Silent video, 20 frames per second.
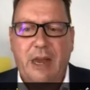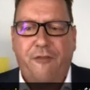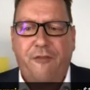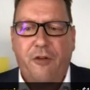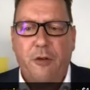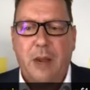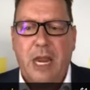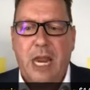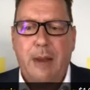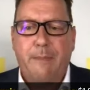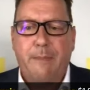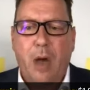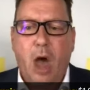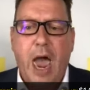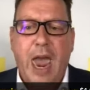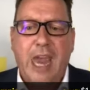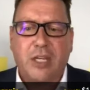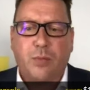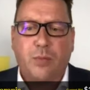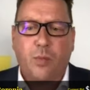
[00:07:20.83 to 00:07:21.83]
bid from here,
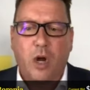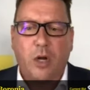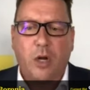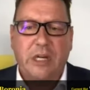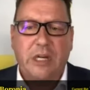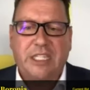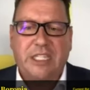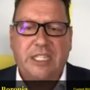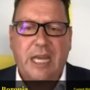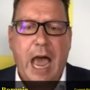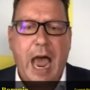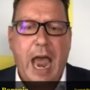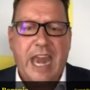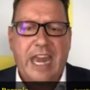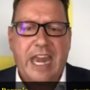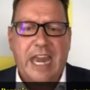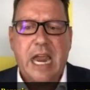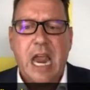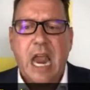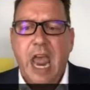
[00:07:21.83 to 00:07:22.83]
buyers. What do we
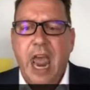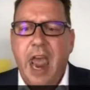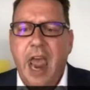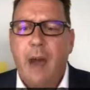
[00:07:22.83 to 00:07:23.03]
say?